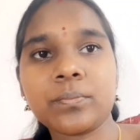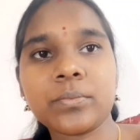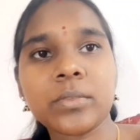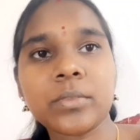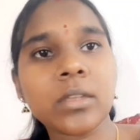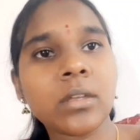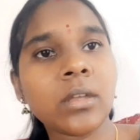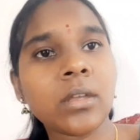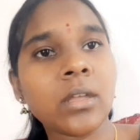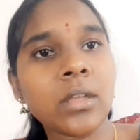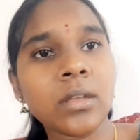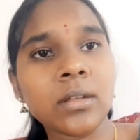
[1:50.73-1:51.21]

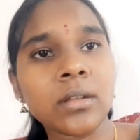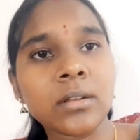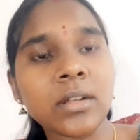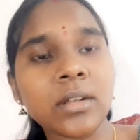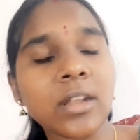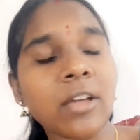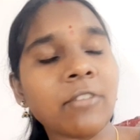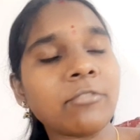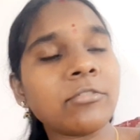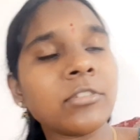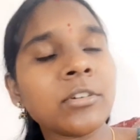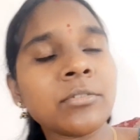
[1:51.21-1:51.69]
Okay,
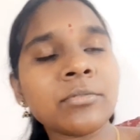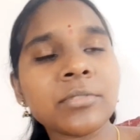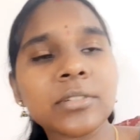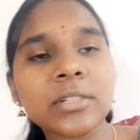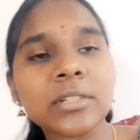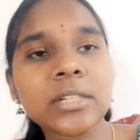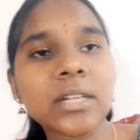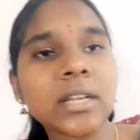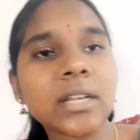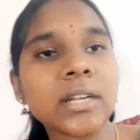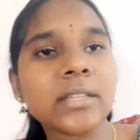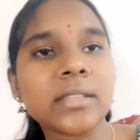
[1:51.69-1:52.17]
never
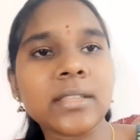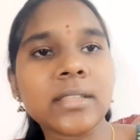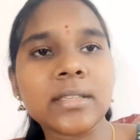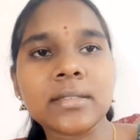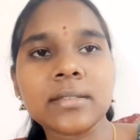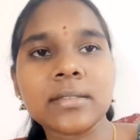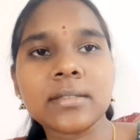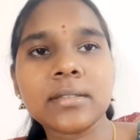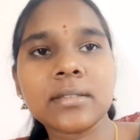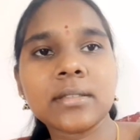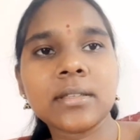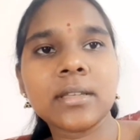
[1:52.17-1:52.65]
forget
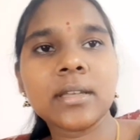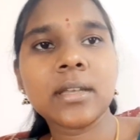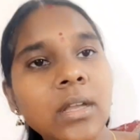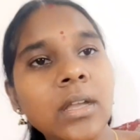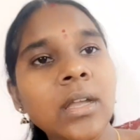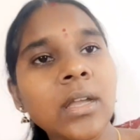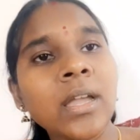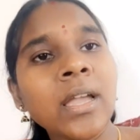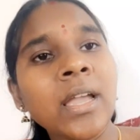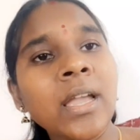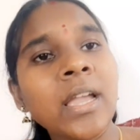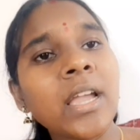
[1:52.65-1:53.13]
this.
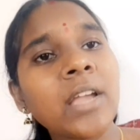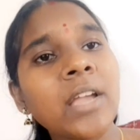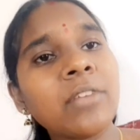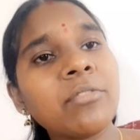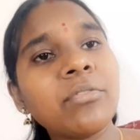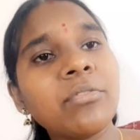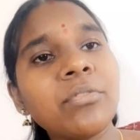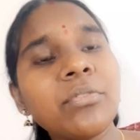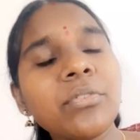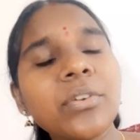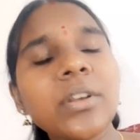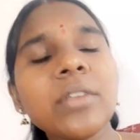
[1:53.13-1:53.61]

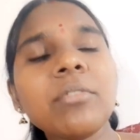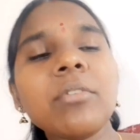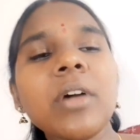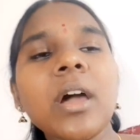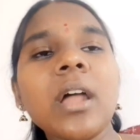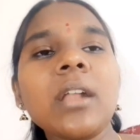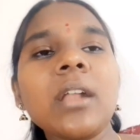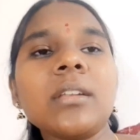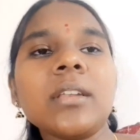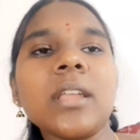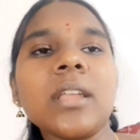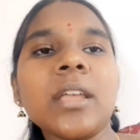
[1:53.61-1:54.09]

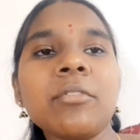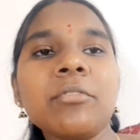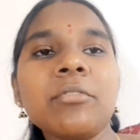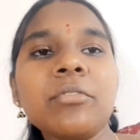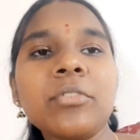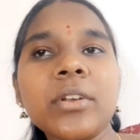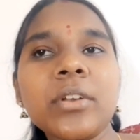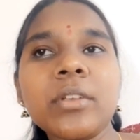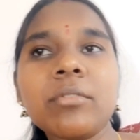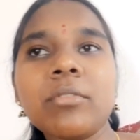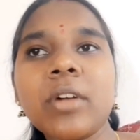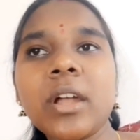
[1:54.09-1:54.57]
Everyone,
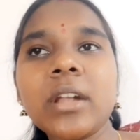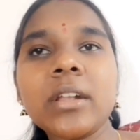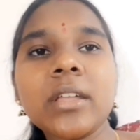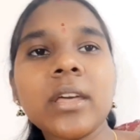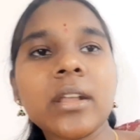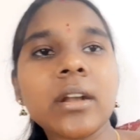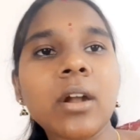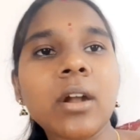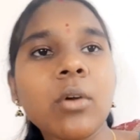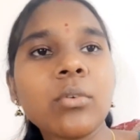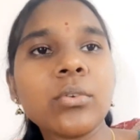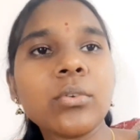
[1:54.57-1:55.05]
everyone
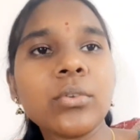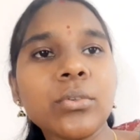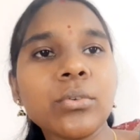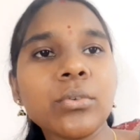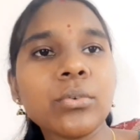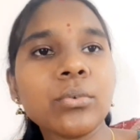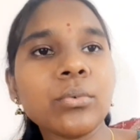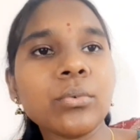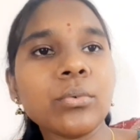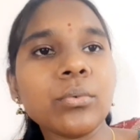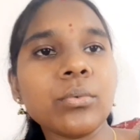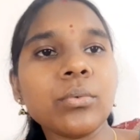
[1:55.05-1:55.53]
around
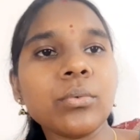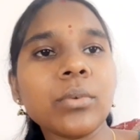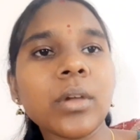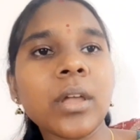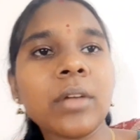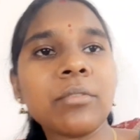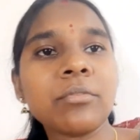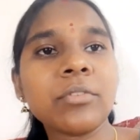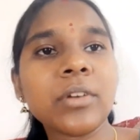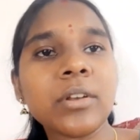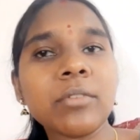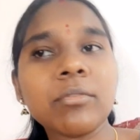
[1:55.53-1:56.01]
you,
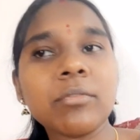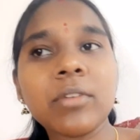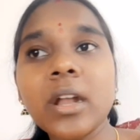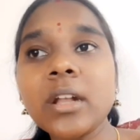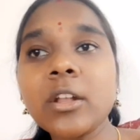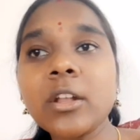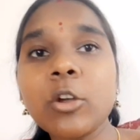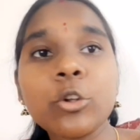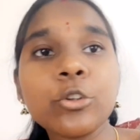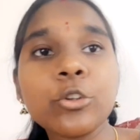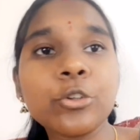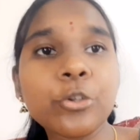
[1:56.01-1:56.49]

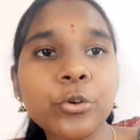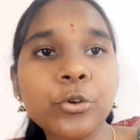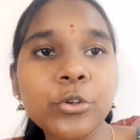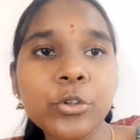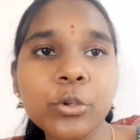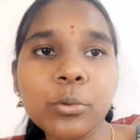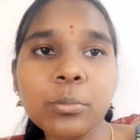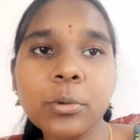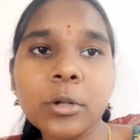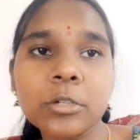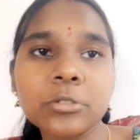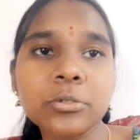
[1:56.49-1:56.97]
everyone on
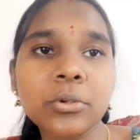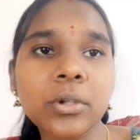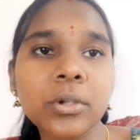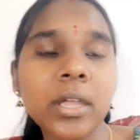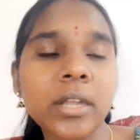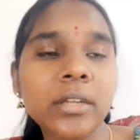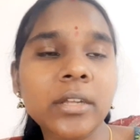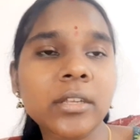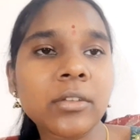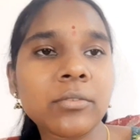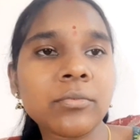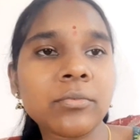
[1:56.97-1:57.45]
YouTube also
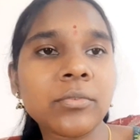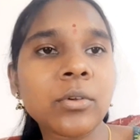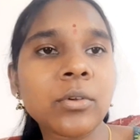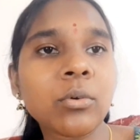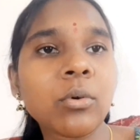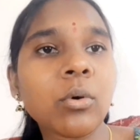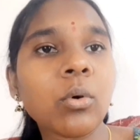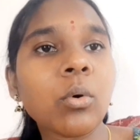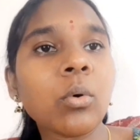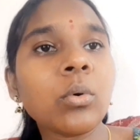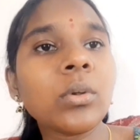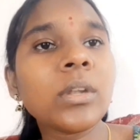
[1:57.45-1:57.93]
can give
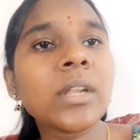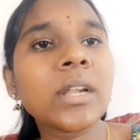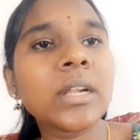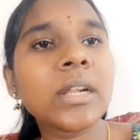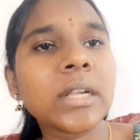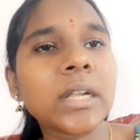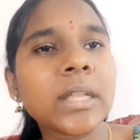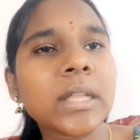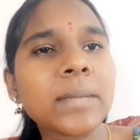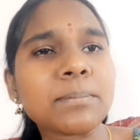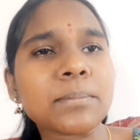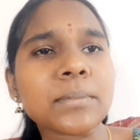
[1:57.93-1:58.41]
you
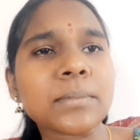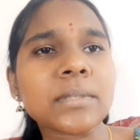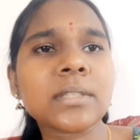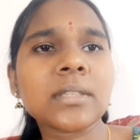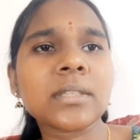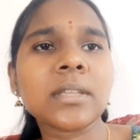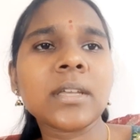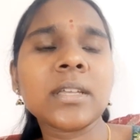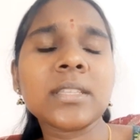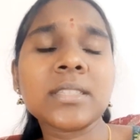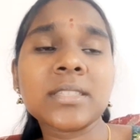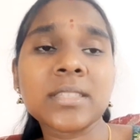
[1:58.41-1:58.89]
only
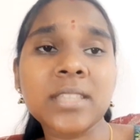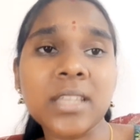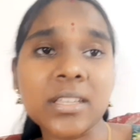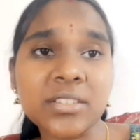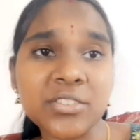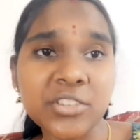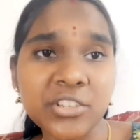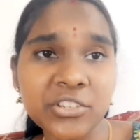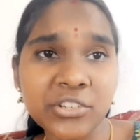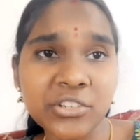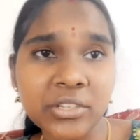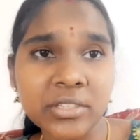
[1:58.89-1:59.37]
tips,
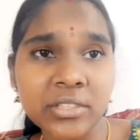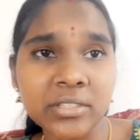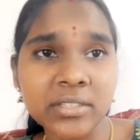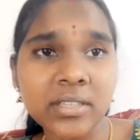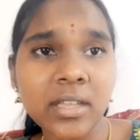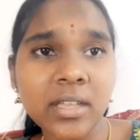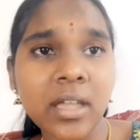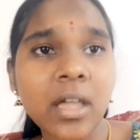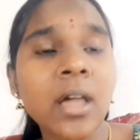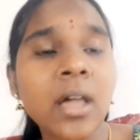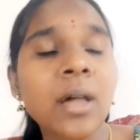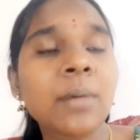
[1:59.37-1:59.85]

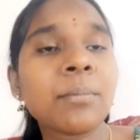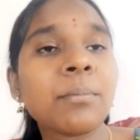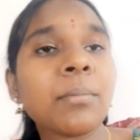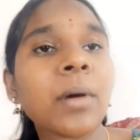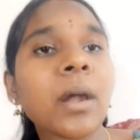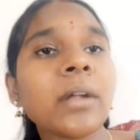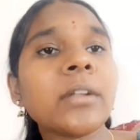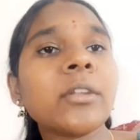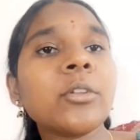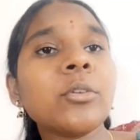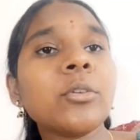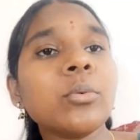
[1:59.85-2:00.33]
suggestions,
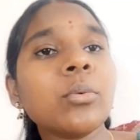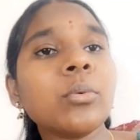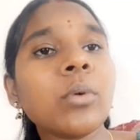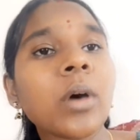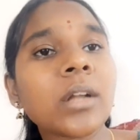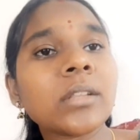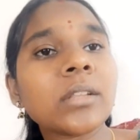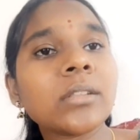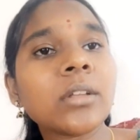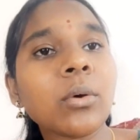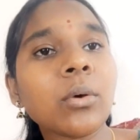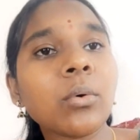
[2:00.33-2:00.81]
but you
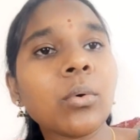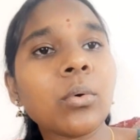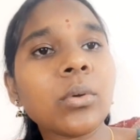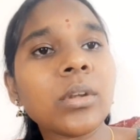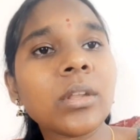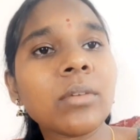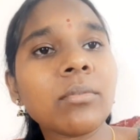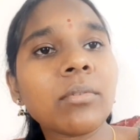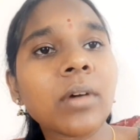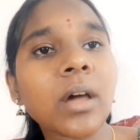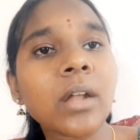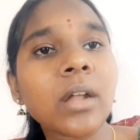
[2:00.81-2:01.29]
are the
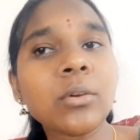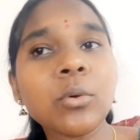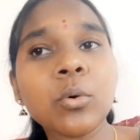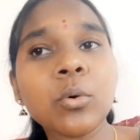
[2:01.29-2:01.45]
only one